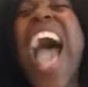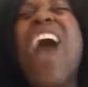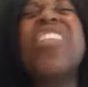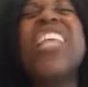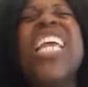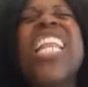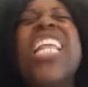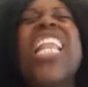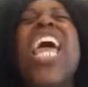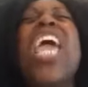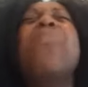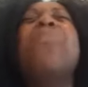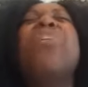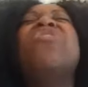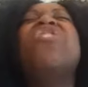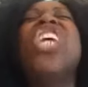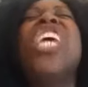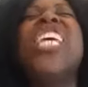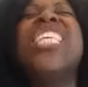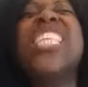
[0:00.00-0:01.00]
Out in the name
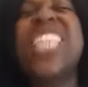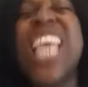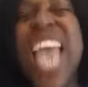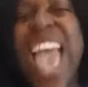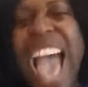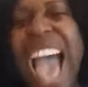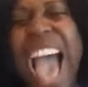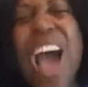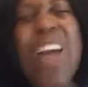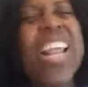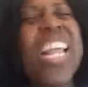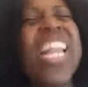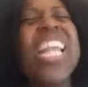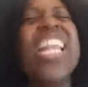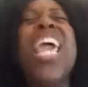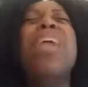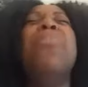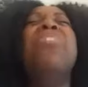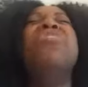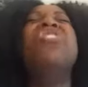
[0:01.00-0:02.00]
of Jesus. Out in the
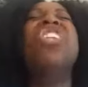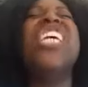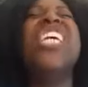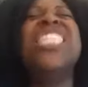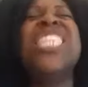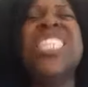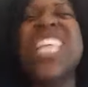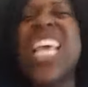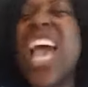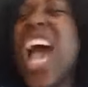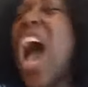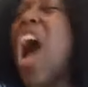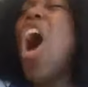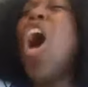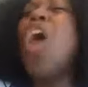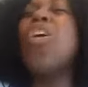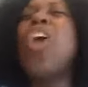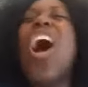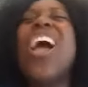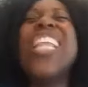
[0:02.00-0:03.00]
name of Jesus.
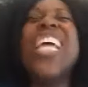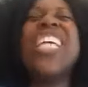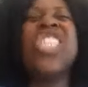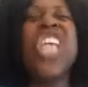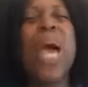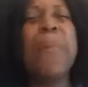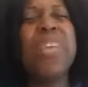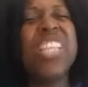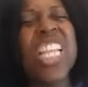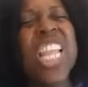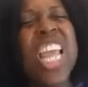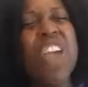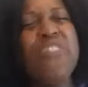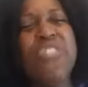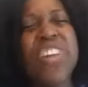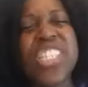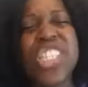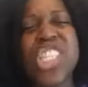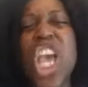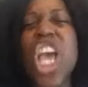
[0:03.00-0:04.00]
Oh God, there shall be
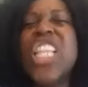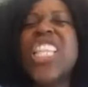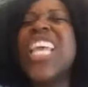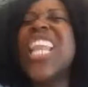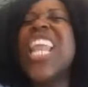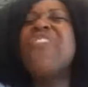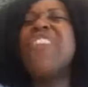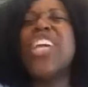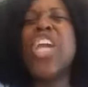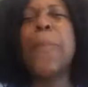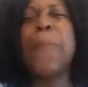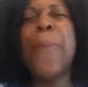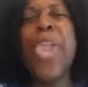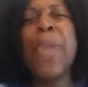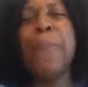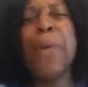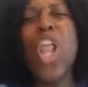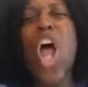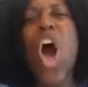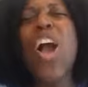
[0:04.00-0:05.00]
deliverance. Deliver your
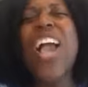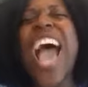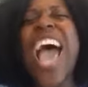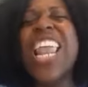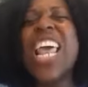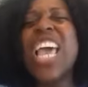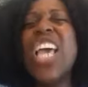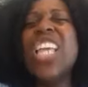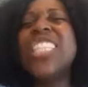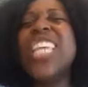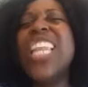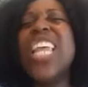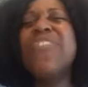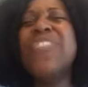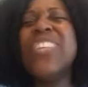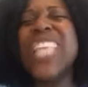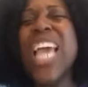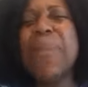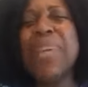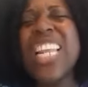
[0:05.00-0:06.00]
people, oh God.
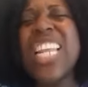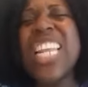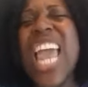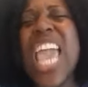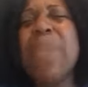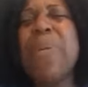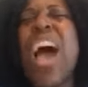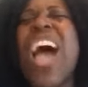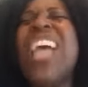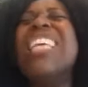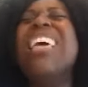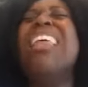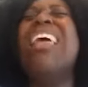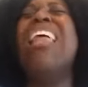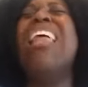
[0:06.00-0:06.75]
Deliver them in the name of